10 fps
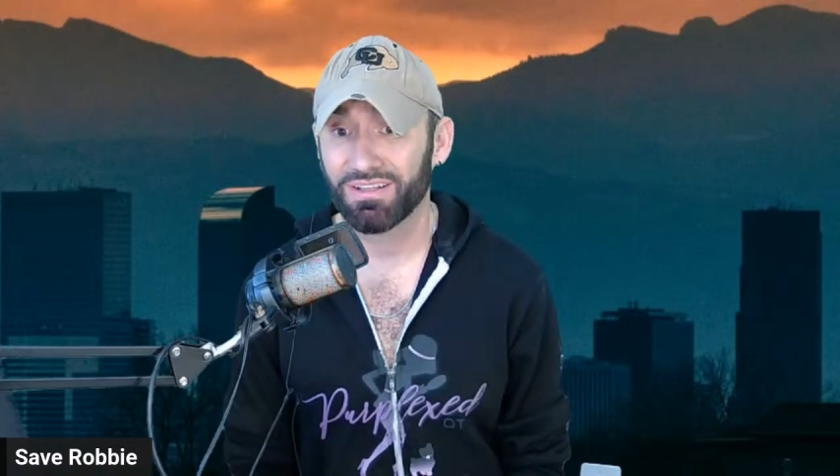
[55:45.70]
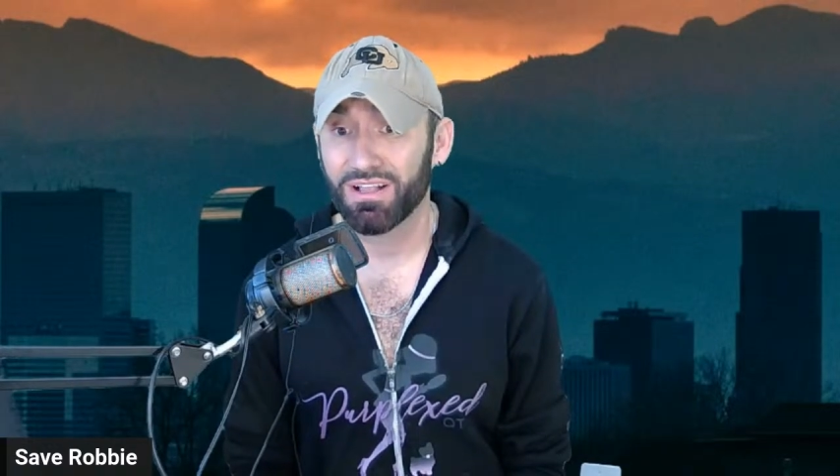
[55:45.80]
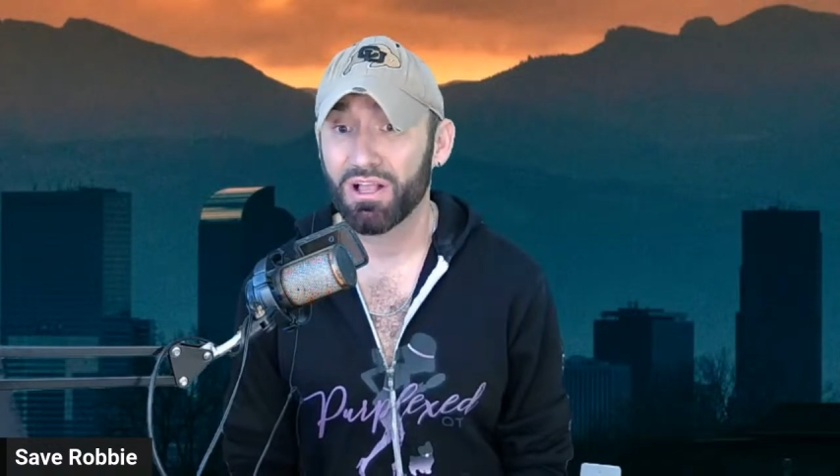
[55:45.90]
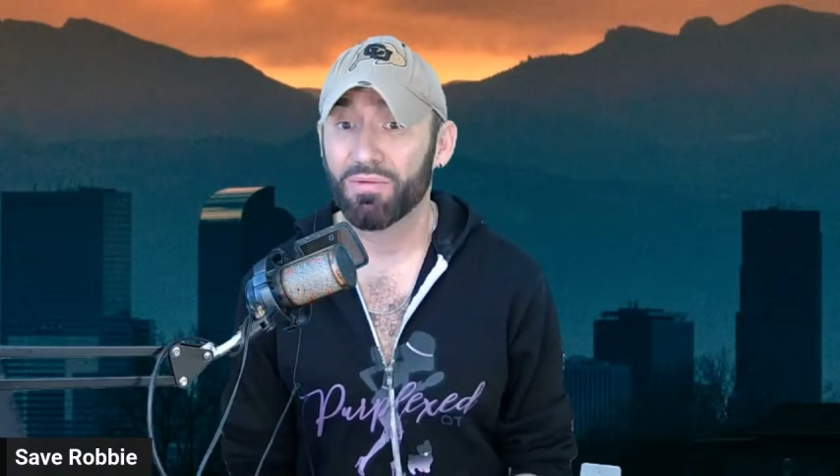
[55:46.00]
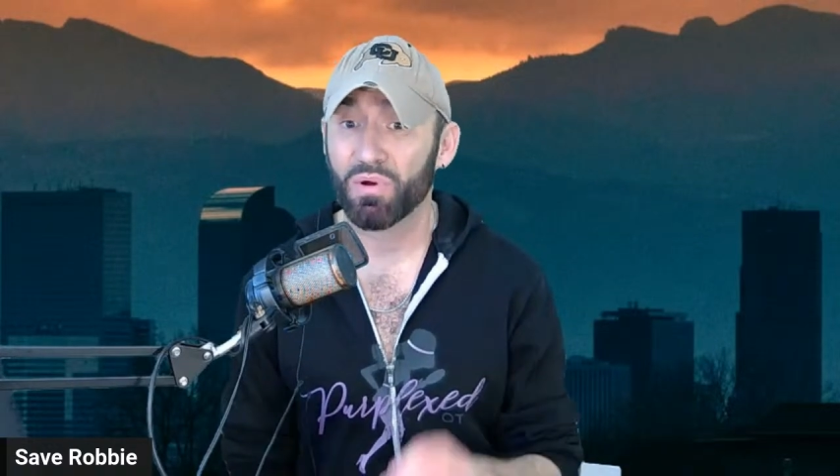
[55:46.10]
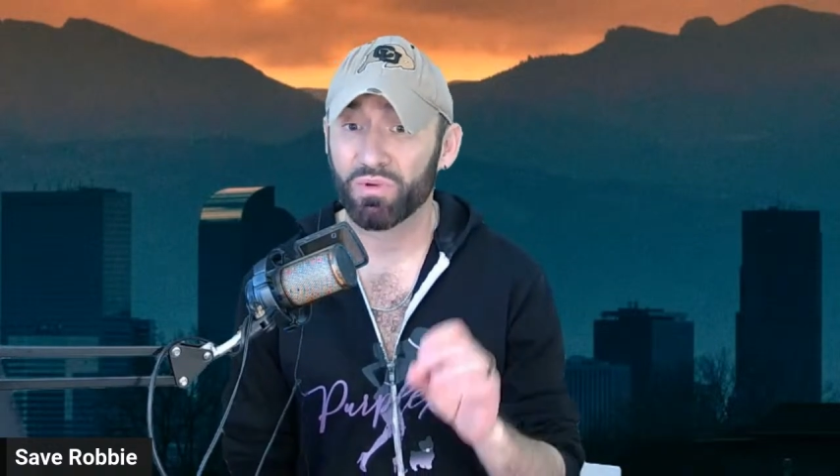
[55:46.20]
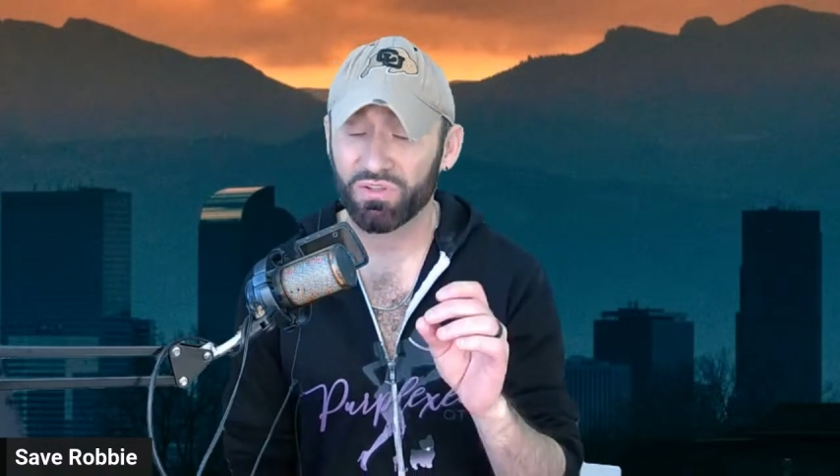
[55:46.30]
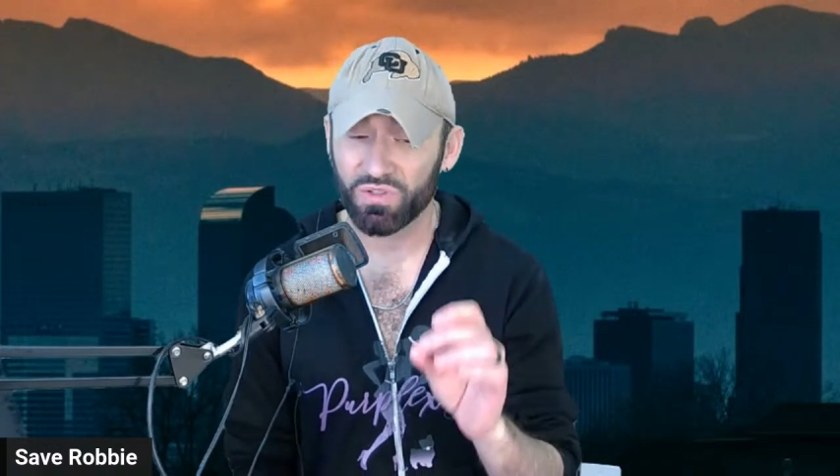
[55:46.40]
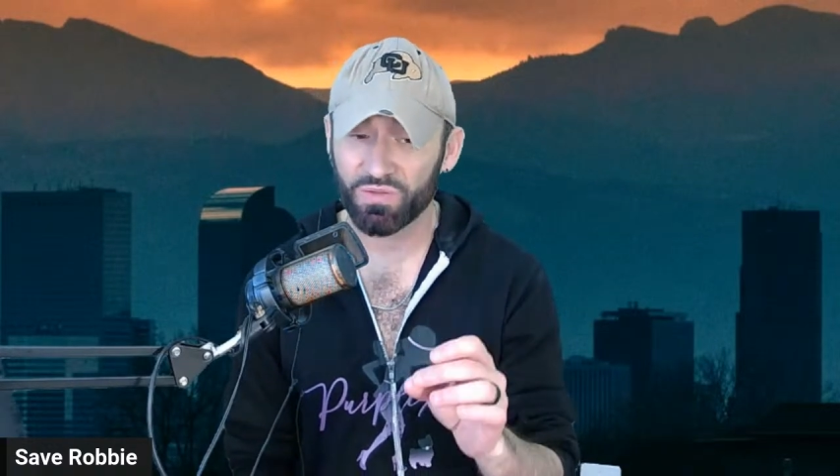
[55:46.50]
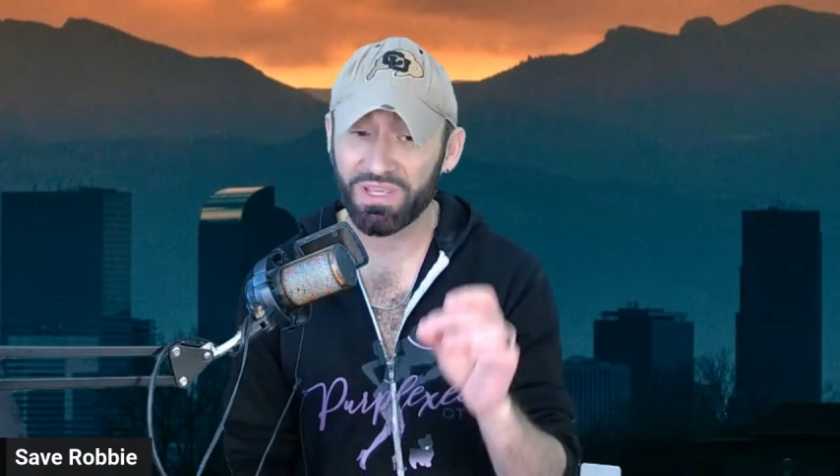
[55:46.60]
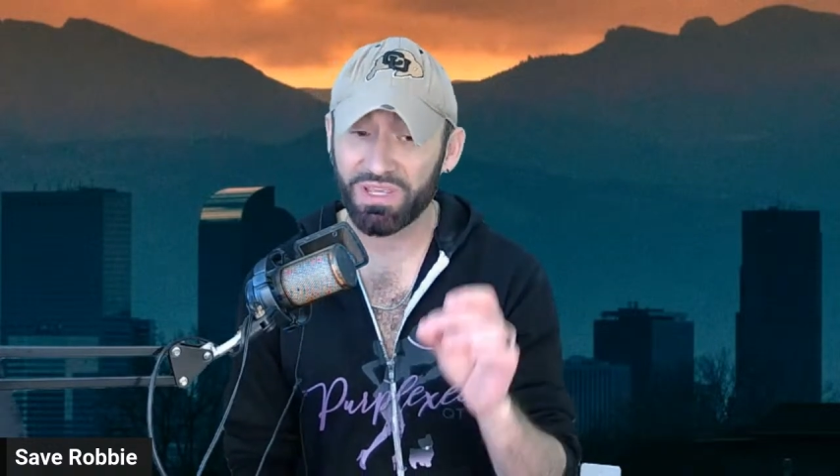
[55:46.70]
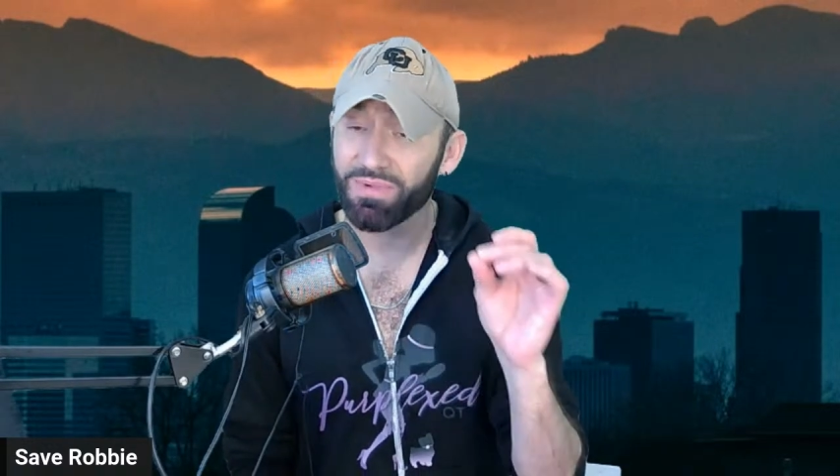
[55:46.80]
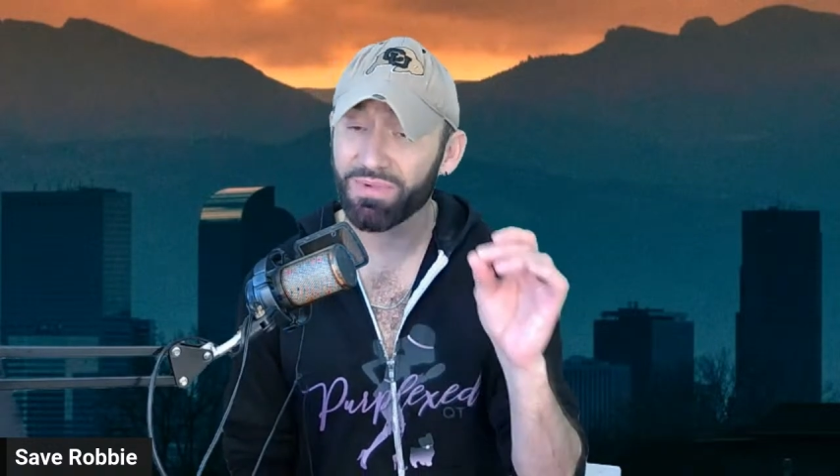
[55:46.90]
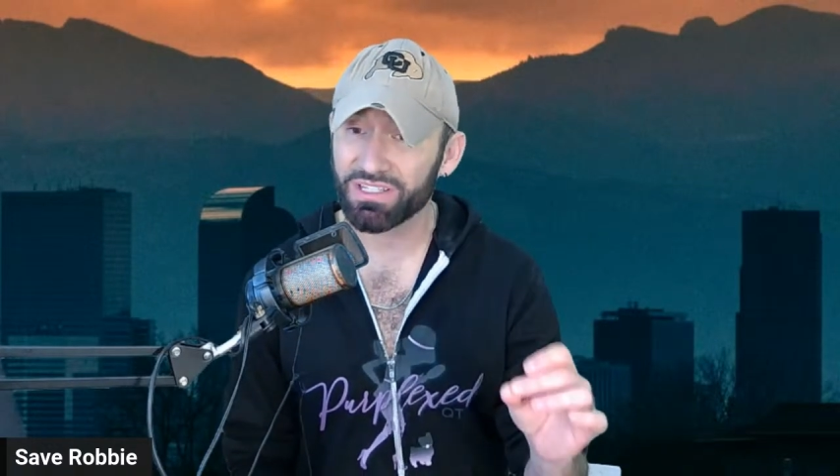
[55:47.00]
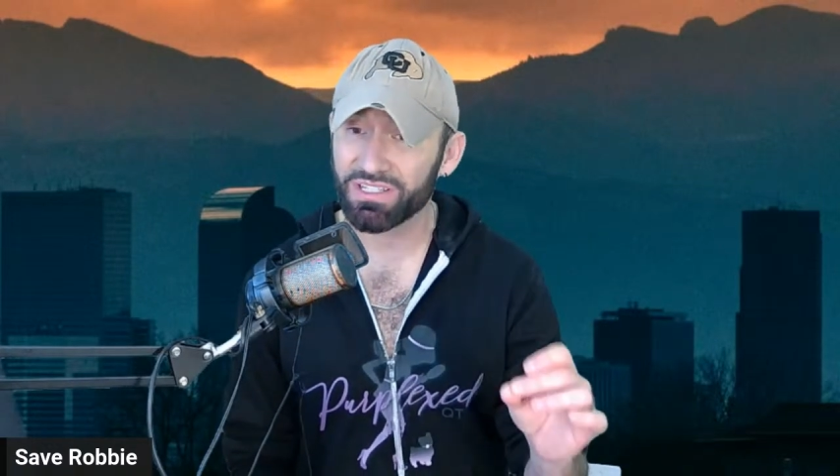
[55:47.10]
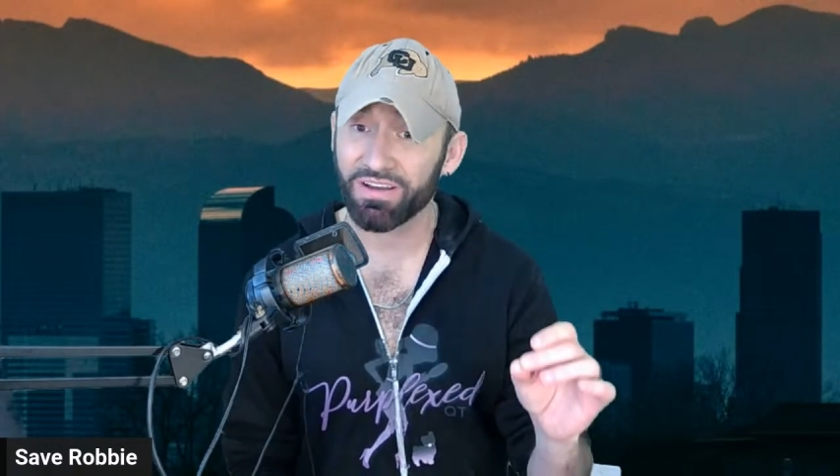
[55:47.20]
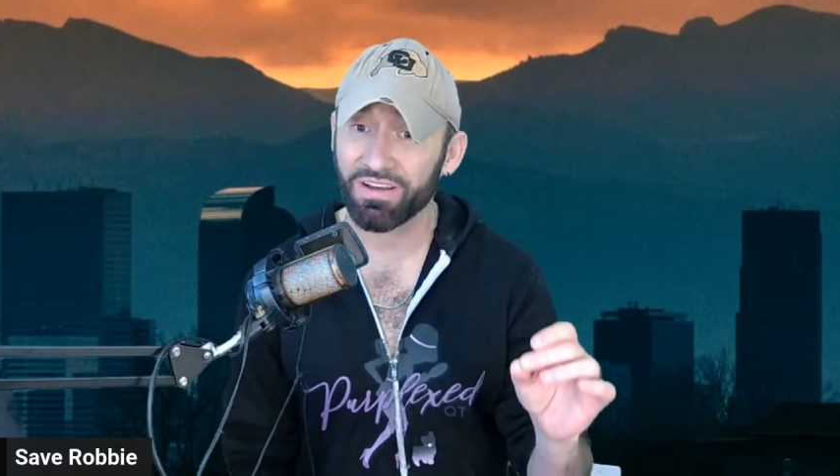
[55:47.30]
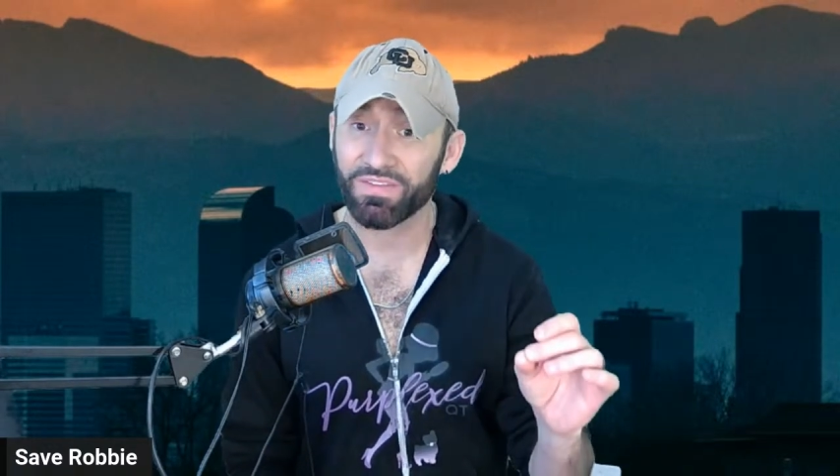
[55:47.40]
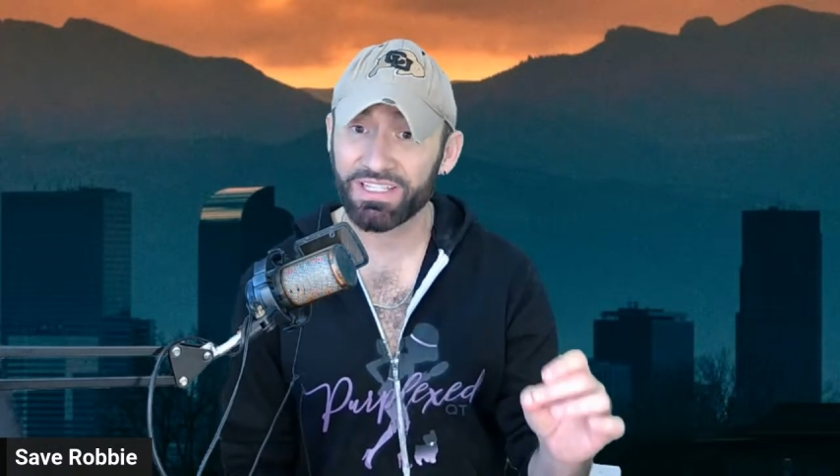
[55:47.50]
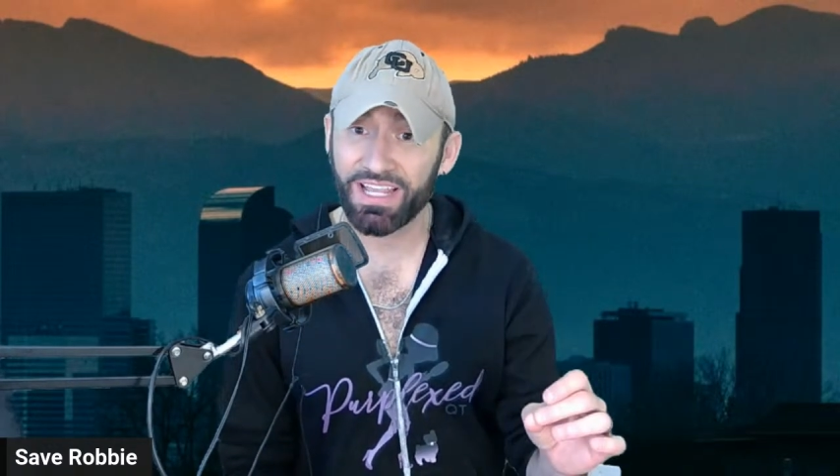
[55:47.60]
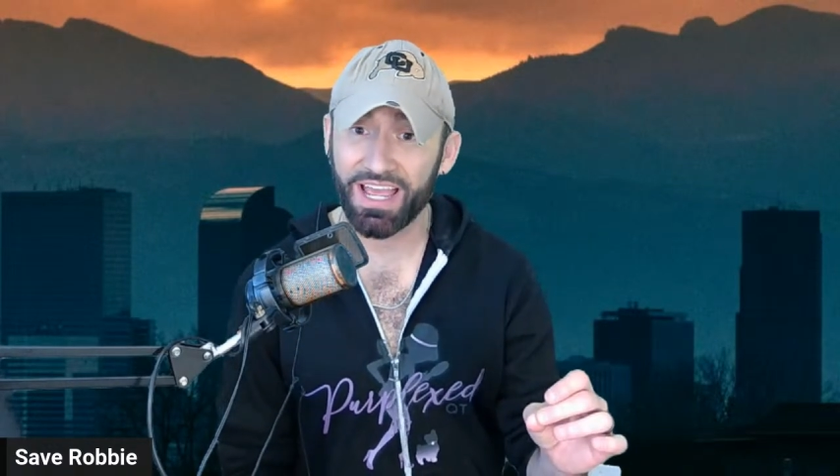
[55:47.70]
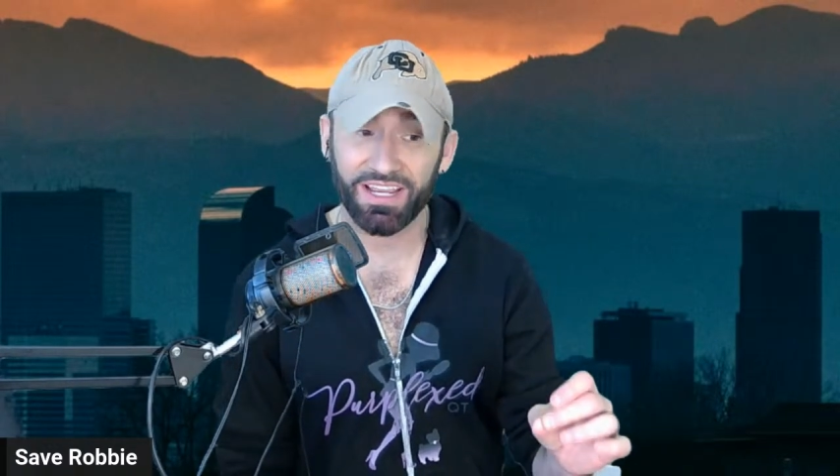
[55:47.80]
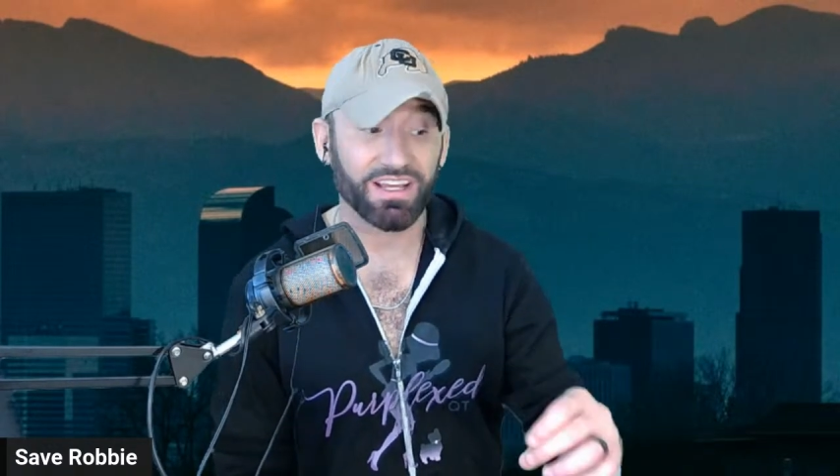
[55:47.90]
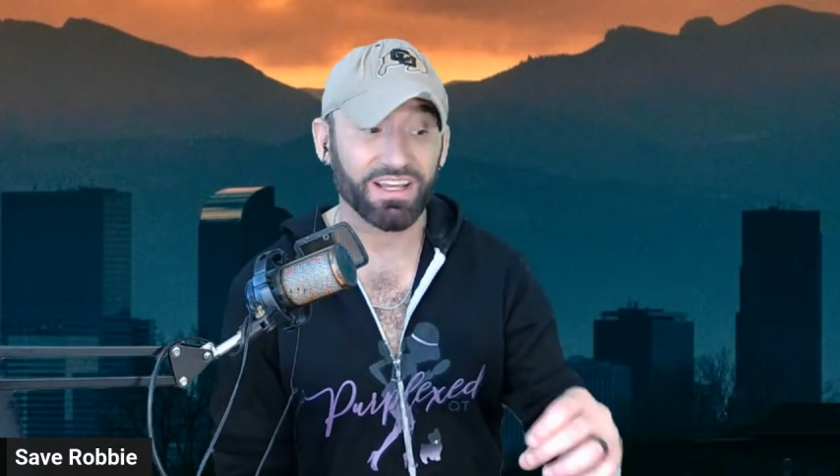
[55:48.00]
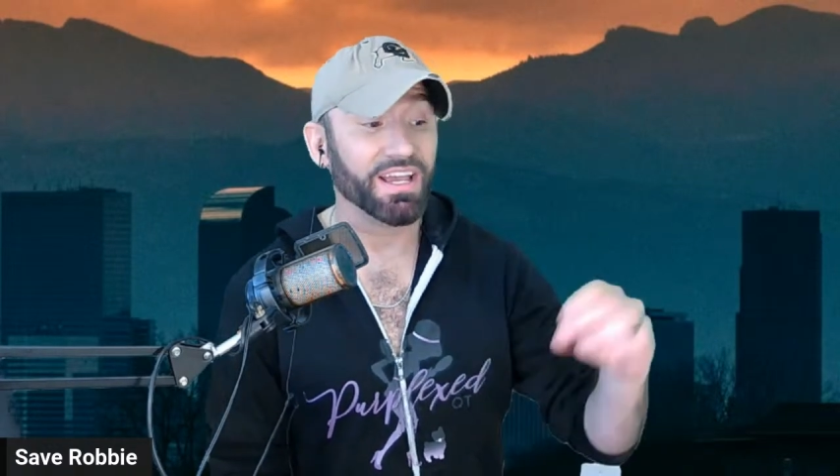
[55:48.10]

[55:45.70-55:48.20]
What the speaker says: But when you speak about stuff and say,